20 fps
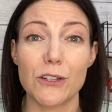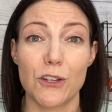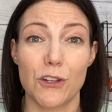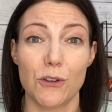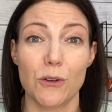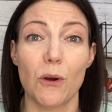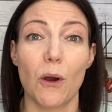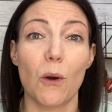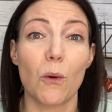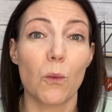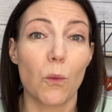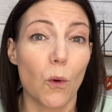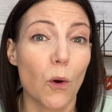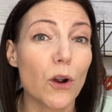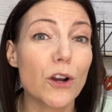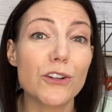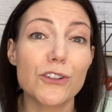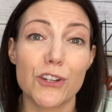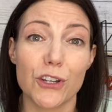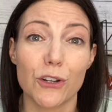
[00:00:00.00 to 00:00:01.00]

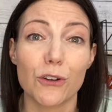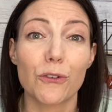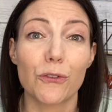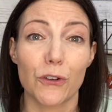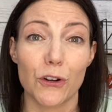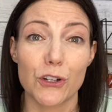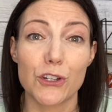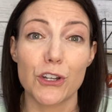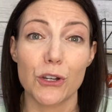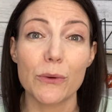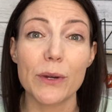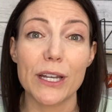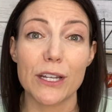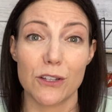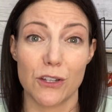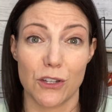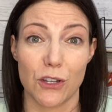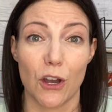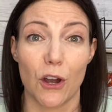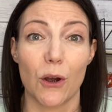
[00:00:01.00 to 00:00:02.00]
award you for doing
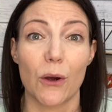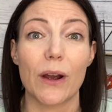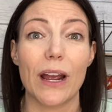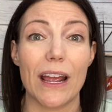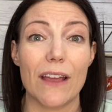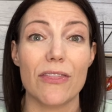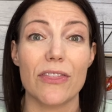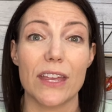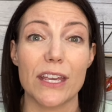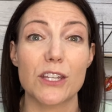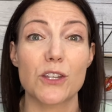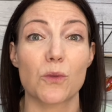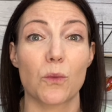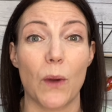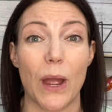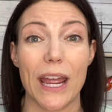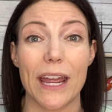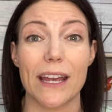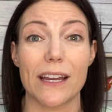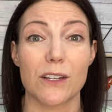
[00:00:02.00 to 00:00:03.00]
so in this
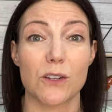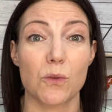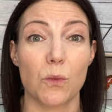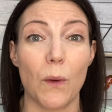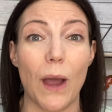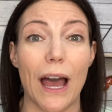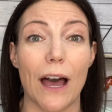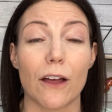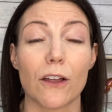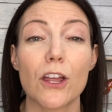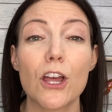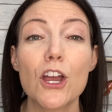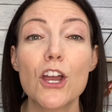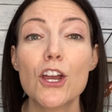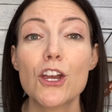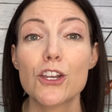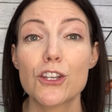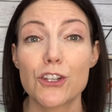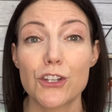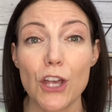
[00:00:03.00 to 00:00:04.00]
way as well.
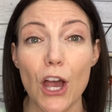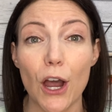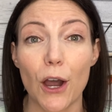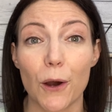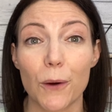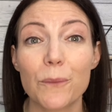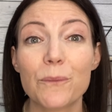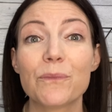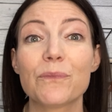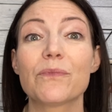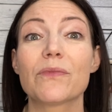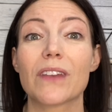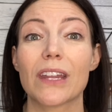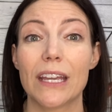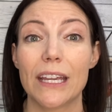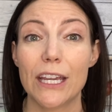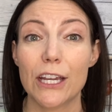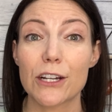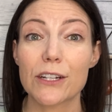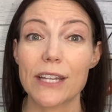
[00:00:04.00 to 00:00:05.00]
So
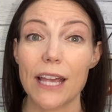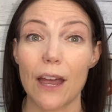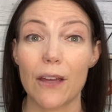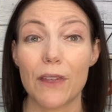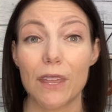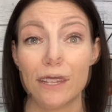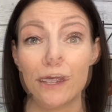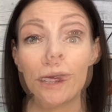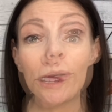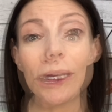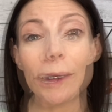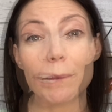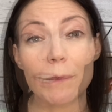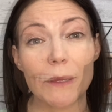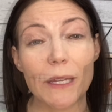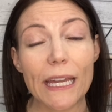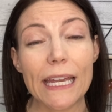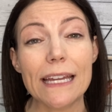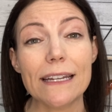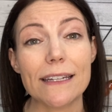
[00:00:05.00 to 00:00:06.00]
here's how this looks. You
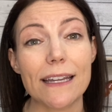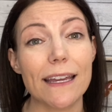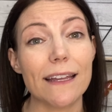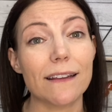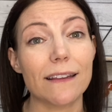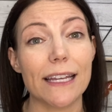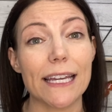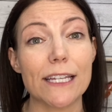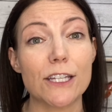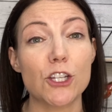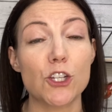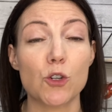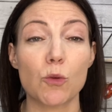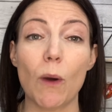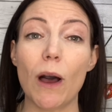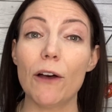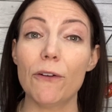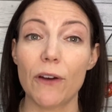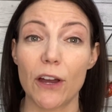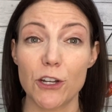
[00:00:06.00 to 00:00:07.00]
complete at least
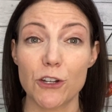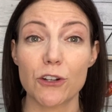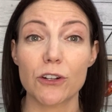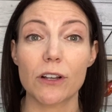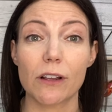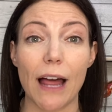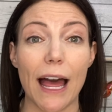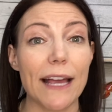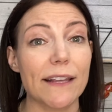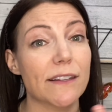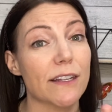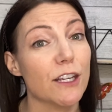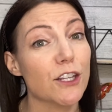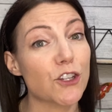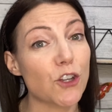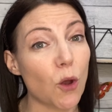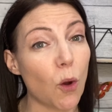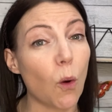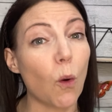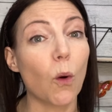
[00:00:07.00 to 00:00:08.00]
1,200
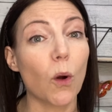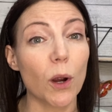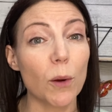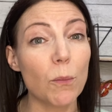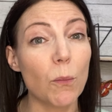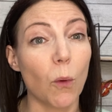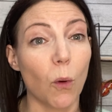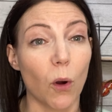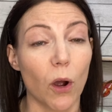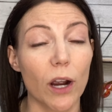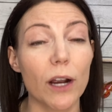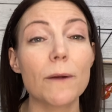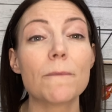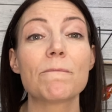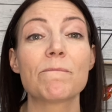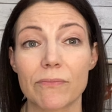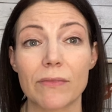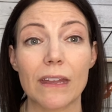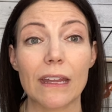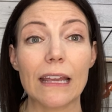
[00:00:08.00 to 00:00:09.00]
classes or
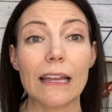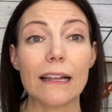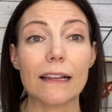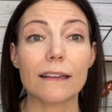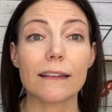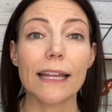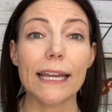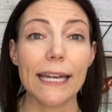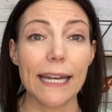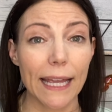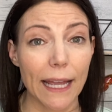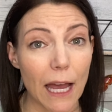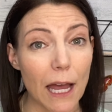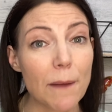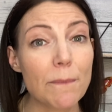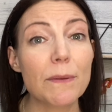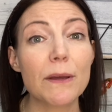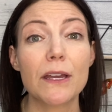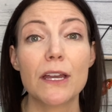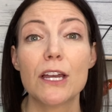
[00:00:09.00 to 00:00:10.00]
more leading
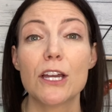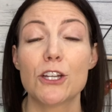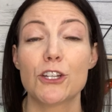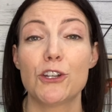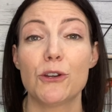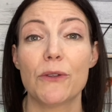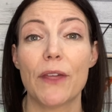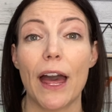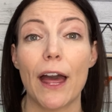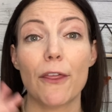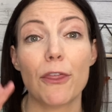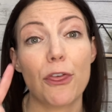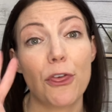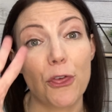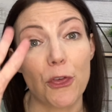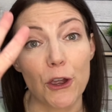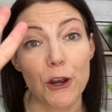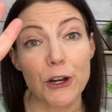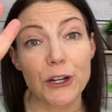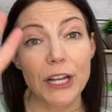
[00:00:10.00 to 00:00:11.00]
up to that
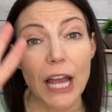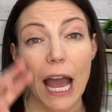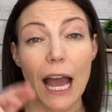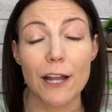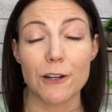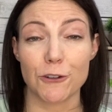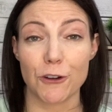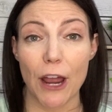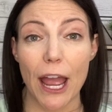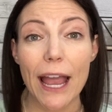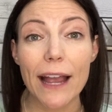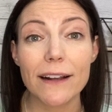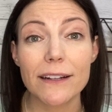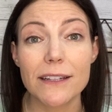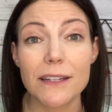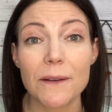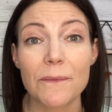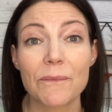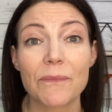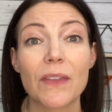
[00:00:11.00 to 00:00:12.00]
third
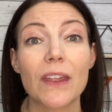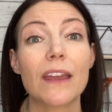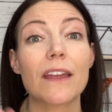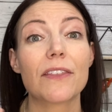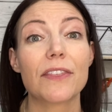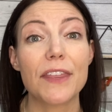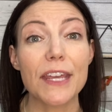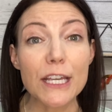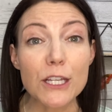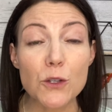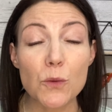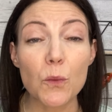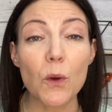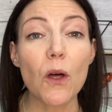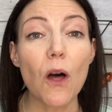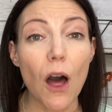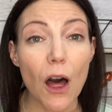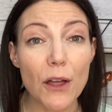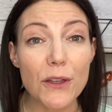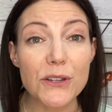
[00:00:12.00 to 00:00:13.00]
contract. This
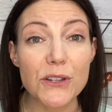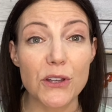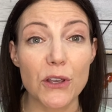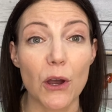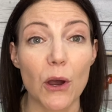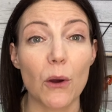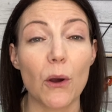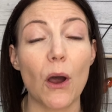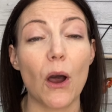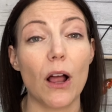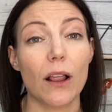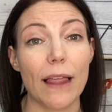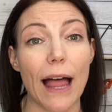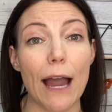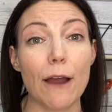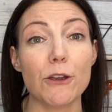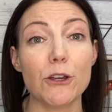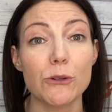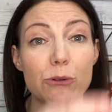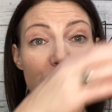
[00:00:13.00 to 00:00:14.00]
will also
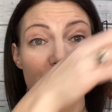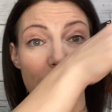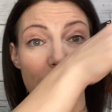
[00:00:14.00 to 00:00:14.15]
allow you to